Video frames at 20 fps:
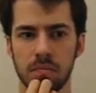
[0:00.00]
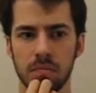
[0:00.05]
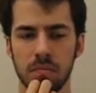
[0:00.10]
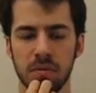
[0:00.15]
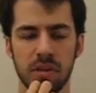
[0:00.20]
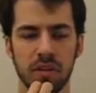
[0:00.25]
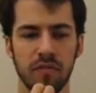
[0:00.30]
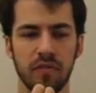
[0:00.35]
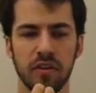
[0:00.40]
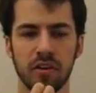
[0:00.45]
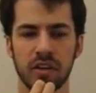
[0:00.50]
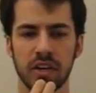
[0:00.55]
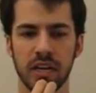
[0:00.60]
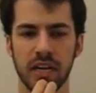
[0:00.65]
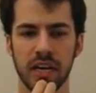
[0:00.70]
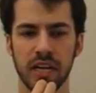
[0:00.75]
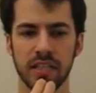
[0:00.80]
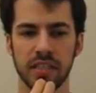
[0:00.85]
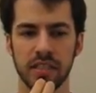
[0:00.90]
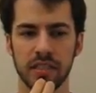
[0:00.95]
but if they're
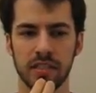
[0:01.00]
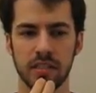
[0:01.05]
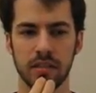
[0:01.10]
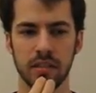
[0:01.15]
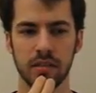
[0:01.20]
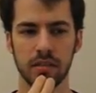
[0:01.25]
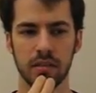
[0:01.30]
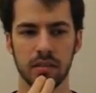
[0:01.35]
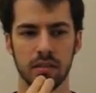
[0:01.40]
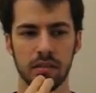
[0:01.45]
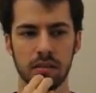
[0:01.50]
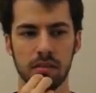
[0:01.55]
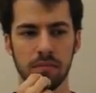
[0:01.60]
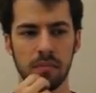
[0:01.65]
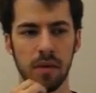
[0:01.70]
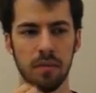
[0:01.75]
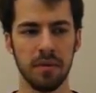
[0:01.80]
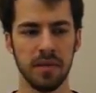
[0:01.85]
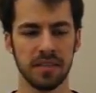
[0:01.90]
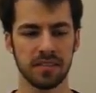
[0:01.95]
connected,
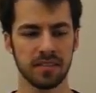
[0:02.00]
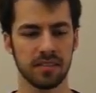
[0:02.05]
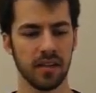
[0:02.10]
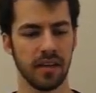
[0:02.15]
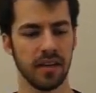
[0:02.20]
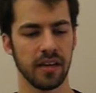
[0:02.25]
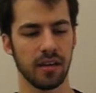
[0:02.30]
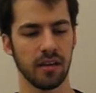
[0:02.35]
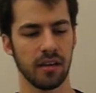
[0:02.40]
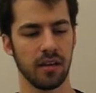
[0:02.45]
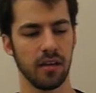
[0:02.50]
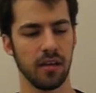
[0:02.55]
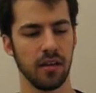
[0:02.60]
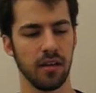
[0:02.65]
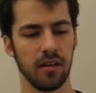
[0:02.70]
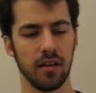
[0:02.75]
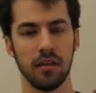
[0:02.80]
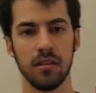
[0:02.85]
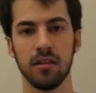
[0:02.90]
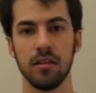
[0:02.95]
maybe it's like
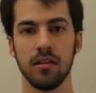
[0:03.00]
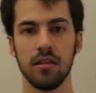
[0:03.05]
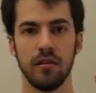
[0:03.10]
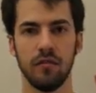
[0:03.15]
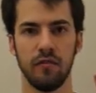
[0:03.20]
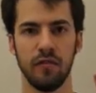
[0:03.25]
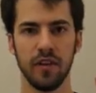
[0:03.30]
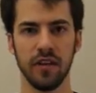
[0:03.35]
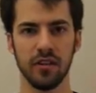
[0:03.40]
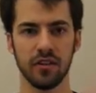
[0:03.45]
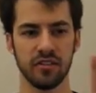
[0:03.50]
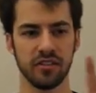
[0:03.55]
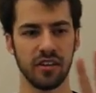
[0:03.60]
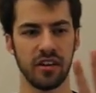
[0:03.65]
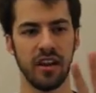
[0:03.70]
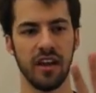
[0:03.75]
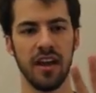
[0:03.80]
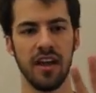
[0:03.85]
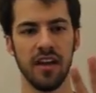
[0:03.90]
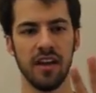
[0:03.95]
the fingers
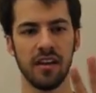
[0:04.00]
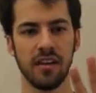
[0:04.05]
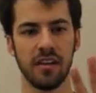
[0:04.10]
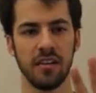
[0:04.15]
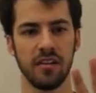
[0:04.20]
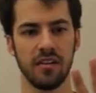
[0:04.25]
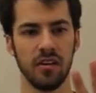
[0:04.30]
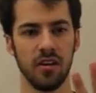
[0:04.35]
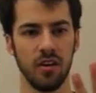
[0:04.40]
on a hand.